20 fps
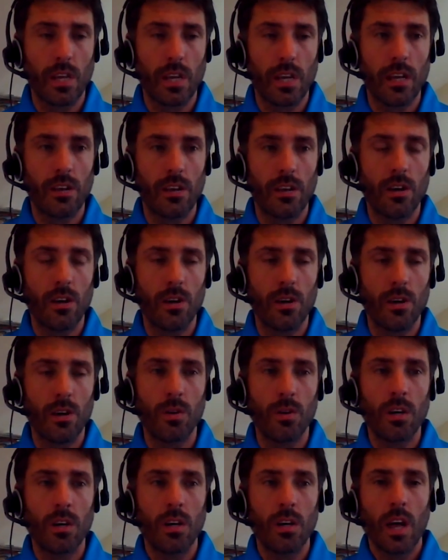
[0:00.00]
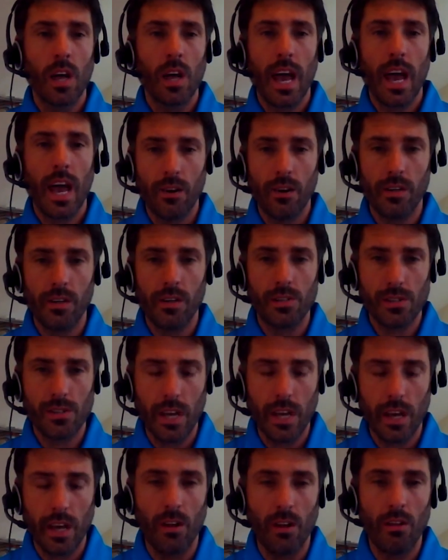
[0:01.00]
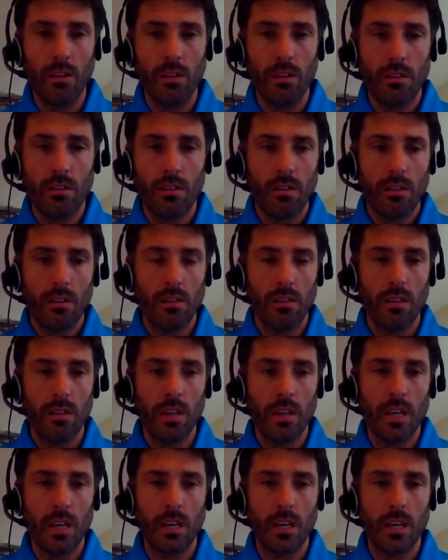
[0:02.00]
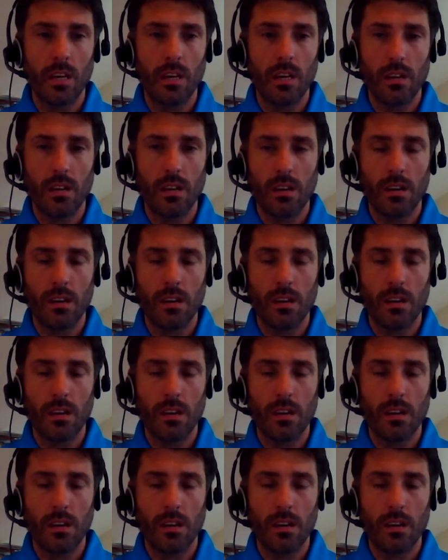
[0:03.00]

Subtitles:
They know how to sell the